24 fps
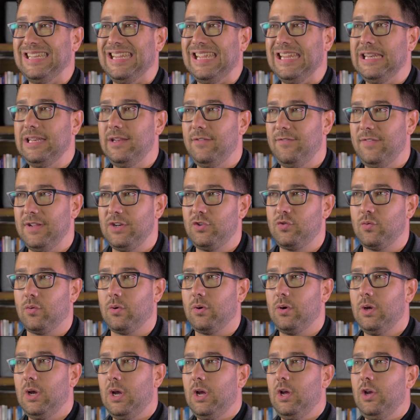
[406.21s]
an
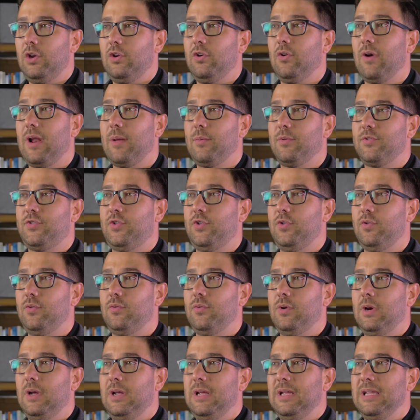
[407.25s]
individual, you're able
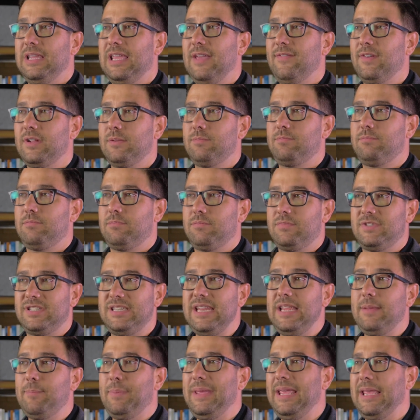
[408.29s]
to give a
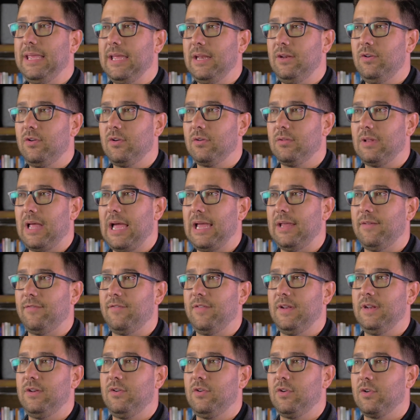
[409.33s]
sneak peek into your
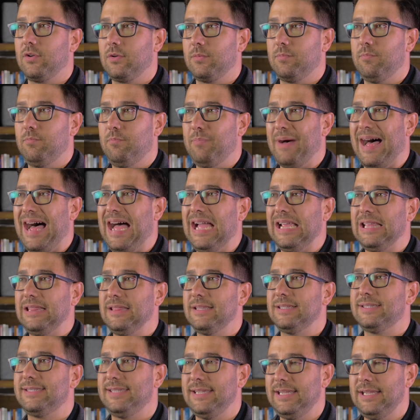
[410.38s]
life, into your
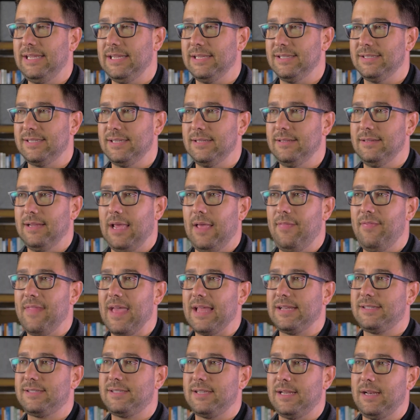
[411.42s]
behind the scenes, and
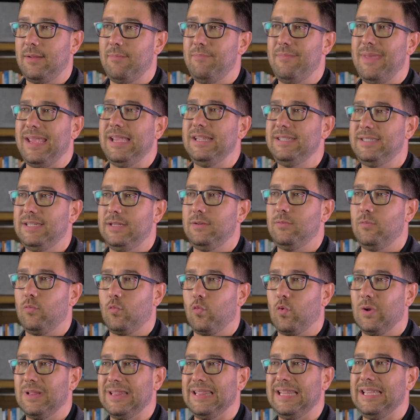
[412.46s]
that's an amazing
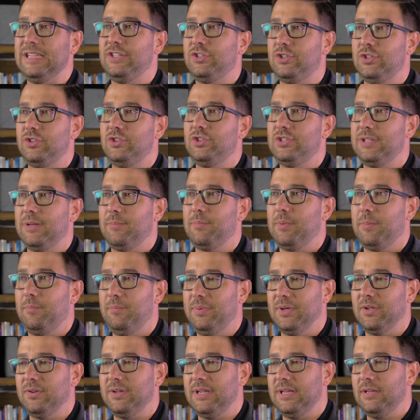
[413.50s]
relationship
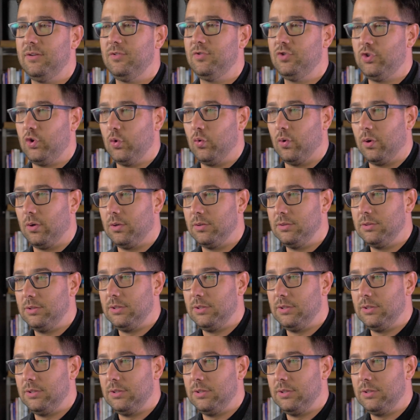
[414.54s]
building tool.